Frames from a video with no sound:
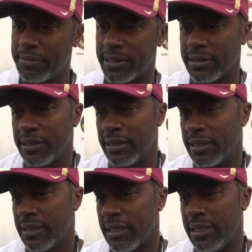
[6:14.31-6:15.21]
But
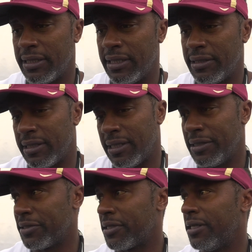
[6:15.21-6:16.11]
he's
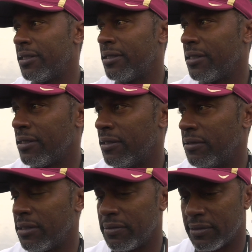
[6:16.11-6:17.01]
a stud, you
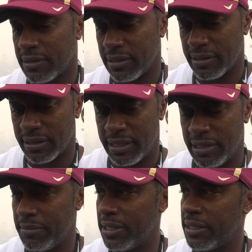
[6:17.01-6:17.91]
know, and can get
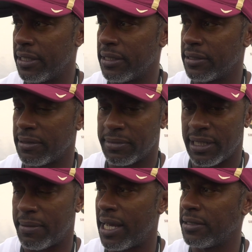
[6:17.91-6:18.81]
him in there and
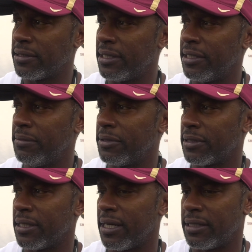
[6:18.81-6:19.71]
sometimes isolate him on
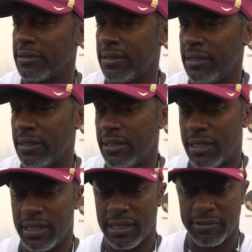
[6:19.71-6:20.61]
a guy's
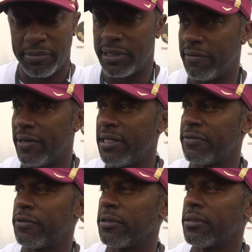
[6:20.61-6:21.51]
would be an
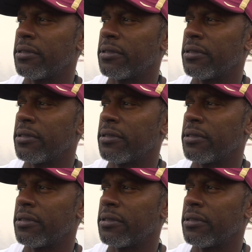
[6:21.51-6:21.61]
advantage for us.